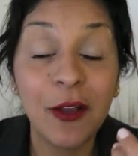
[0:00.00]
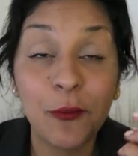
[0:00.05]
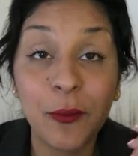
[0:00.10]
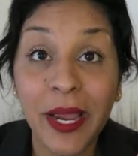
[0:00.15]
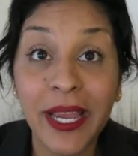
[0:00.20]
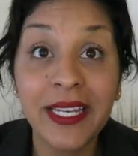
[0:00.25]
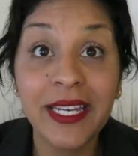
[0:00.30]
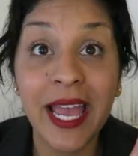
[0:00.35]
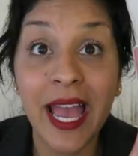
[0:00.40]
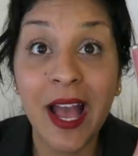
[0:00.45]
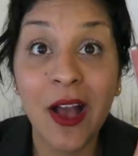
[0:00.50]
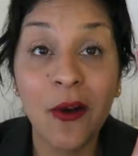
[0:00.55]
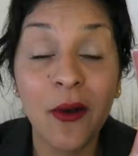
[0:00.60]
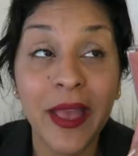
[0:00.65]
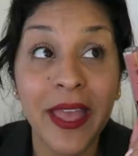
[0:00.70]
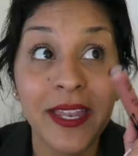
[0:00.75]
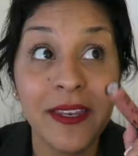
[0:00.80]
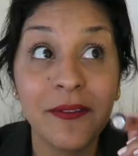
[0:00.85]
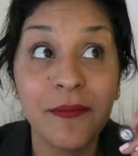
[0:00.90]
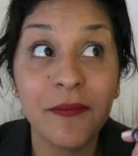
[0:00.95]
right
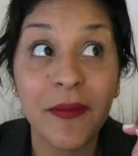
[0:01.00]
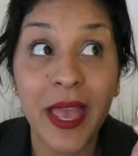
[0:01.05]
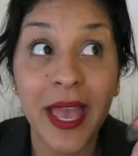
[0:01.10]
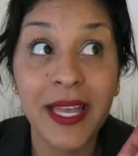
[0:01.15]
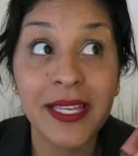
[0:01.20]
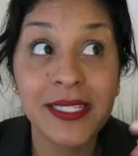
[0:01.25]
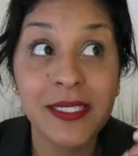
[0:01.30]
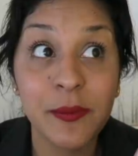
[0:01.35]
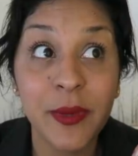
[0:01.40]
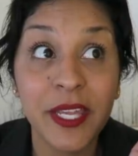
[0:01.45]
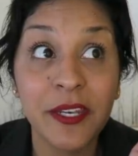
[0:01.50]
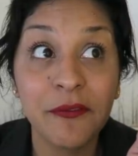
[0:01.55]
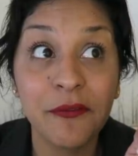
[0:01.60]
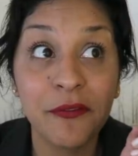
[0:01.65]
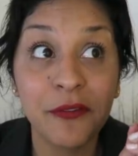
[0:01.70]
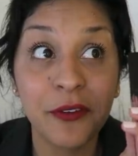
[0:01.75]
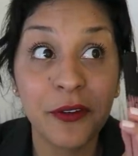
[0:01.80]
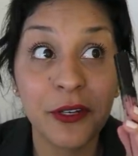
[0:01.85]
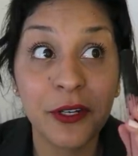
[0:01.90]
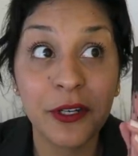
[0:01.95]
now and has
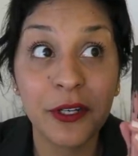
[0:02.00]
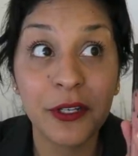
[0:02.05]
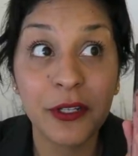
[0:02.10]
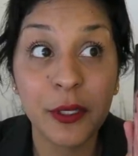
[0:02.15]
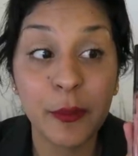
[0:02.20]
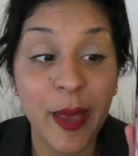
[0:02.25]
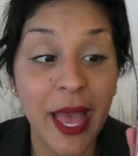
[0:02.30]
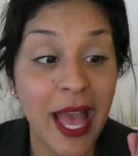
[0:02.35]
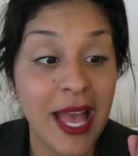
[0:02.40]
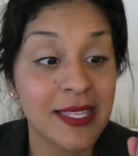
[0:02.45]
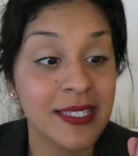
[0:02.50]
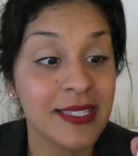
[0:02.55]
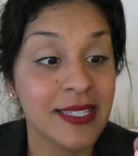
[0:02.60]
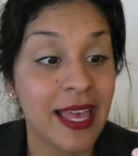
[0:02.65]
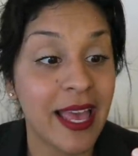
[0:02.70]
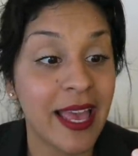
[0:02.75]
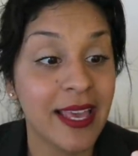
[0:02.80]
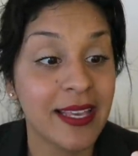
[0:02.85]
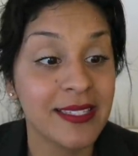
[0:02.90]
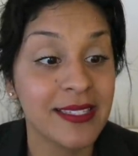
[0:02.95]
been for the past
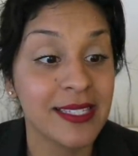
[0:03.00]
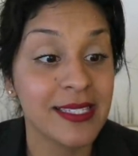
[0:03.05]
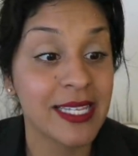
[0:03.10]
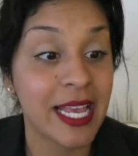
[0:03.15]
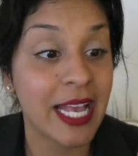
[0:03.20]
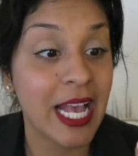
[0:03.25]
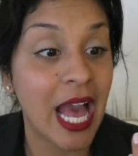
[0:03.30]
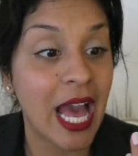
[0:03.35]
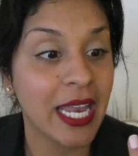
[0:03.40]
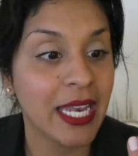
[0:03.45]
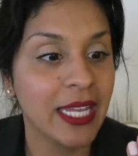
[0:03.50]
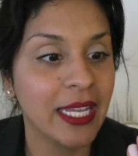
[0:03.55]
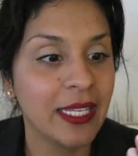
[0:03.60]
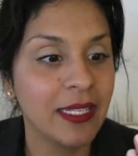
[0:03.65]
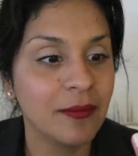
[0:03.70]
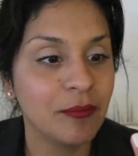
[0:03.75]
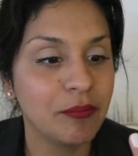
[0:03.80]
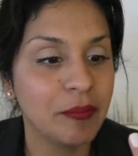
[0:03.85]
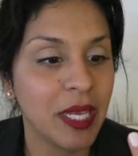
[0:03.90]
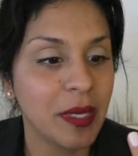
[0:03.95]
like since I got
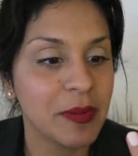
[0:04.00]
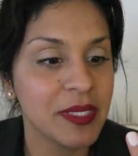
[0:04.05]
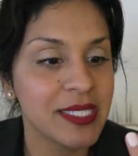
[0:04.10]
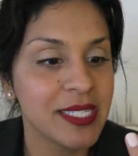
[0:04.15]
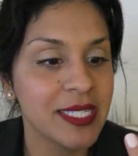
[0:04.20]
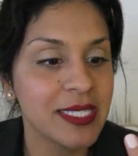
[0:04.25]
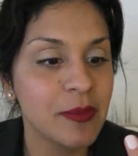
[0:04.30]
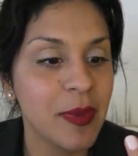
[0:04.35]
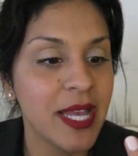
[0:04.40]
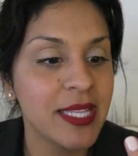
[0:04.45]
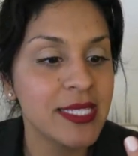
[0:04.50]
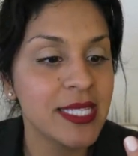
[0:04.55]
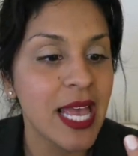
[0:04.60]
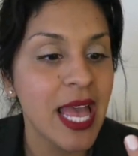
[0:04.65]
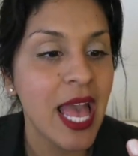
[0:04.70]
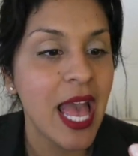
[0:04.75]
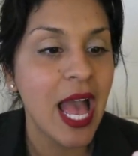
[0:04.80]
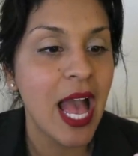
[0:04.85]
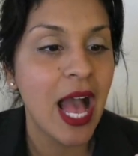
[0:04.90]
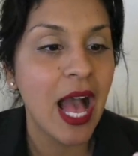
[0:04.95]
it, maybe 6 months,
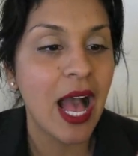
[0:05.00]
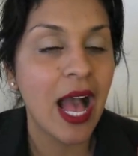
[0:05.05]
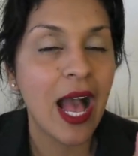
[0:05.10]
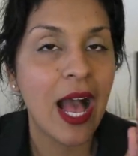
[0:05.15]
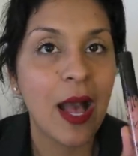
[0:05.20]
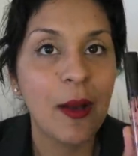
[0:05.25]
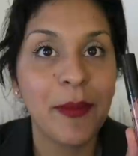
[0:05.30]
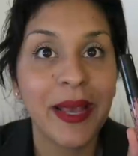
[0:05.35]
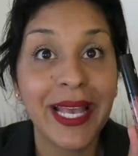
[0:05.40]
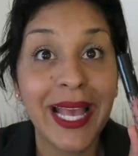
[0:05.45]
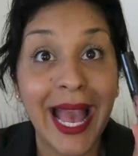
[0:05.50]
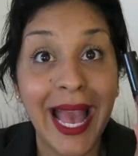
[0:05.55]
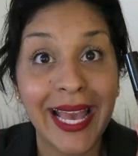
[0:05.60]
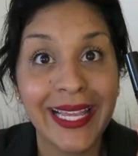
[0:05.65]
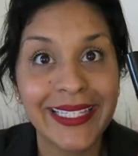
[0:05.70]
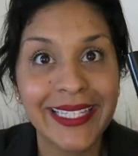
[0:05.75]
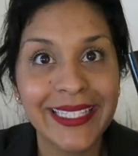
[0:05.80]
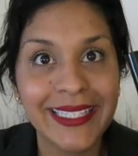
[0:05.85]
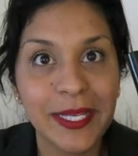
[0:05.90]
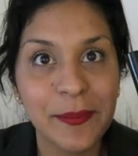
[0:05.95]
my
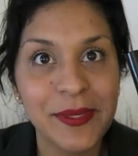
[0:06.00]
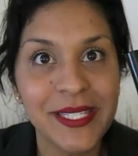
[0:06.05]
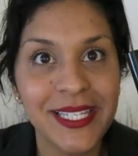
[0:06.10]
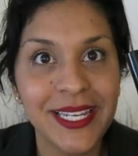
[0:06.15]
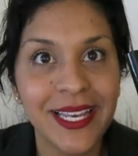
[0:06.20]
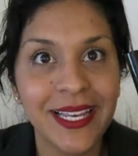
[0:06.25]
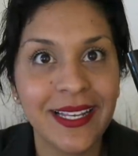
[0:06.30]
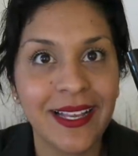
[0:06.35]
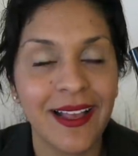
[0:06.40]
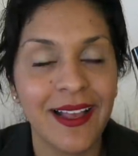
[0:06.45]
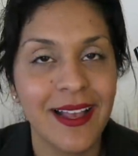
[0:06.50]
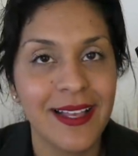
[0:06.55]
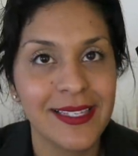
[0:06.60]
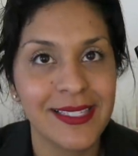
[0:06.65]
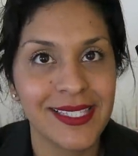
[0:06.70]
Kylie lipstick.